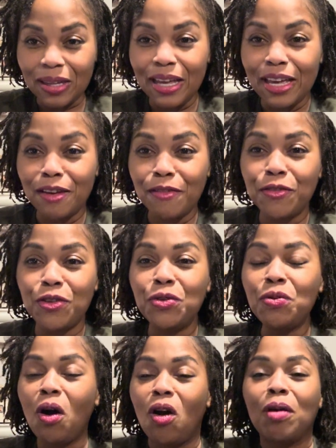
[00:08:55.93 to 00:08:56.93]
if
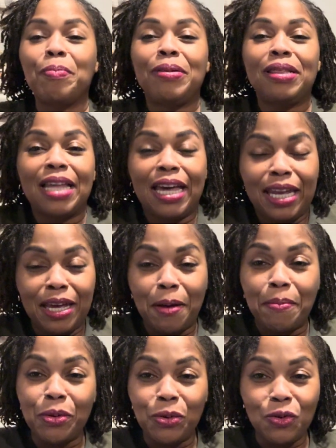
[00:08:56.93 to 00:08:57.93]
you are planning a
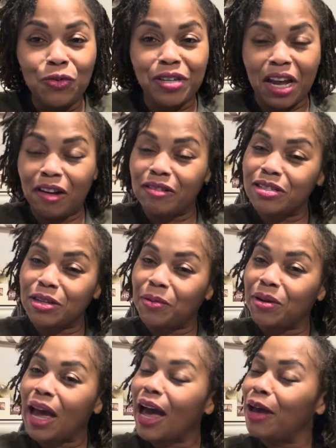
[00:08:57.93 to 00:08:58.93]
move to
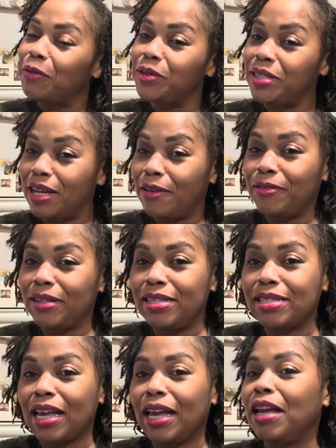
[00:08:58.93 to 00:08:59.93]
Arizona, I would definitely
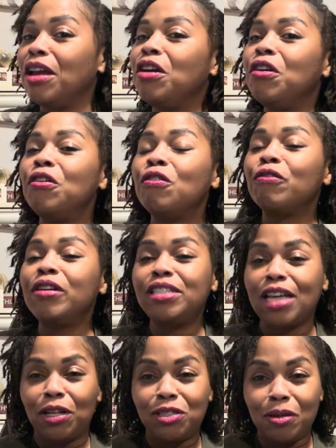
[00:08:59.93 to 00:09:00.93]
say reach
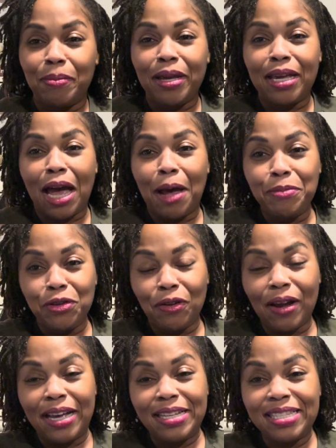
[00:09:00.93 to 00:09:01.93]
out to me. I'm
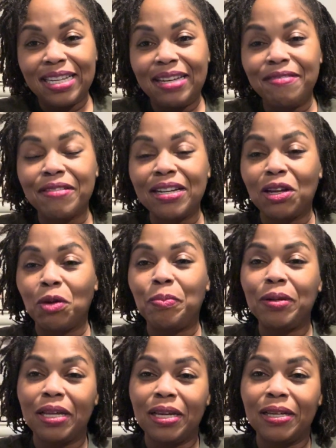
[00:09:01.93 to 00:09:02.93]
your AZ Reload
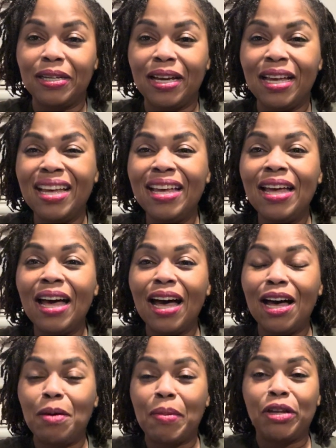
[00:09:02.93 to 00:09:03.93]
Plug.
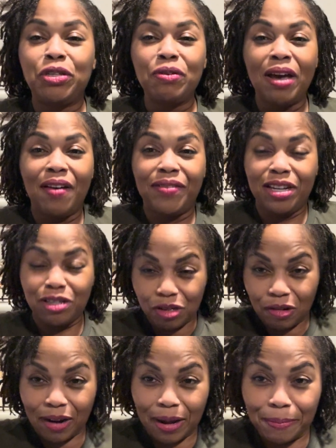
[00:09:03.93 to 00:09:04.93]
I do have an
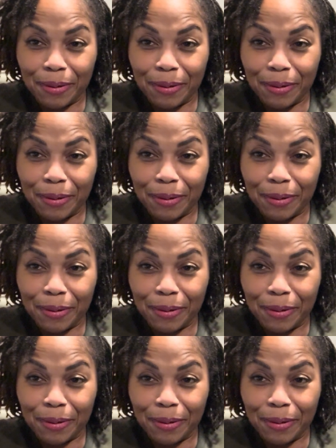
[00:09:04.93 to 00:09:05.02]
Instagram